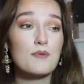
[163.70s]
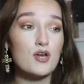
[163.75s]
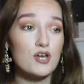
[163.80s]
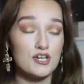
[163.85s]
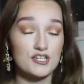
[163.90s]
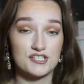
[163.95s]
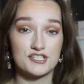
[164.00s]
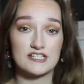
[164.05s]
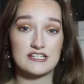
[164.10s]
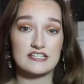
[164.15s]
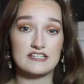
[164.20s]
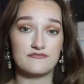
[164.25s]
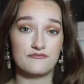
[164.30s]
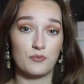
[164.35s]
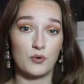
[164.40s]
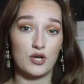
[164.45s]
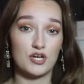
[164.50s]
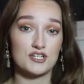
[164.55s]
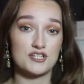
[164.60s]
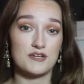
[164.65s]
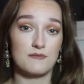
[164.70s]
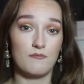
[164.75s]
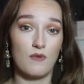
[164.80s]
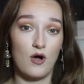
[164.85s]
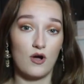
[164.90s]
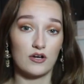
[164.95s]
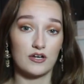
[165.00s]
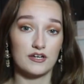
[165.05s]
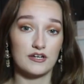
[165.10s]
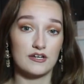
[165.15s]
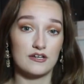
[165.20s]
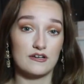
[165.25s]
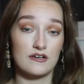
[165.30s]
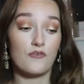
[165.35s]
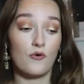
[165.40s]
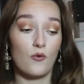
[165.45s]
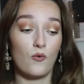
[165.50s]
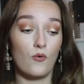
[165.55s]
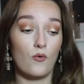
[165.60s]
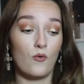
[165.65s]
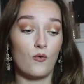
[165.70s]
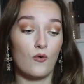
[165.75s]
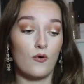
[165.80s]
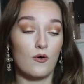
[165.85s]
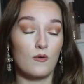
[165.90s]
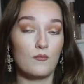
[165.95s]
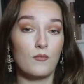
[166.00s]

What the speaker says: personally have worked in marketing for,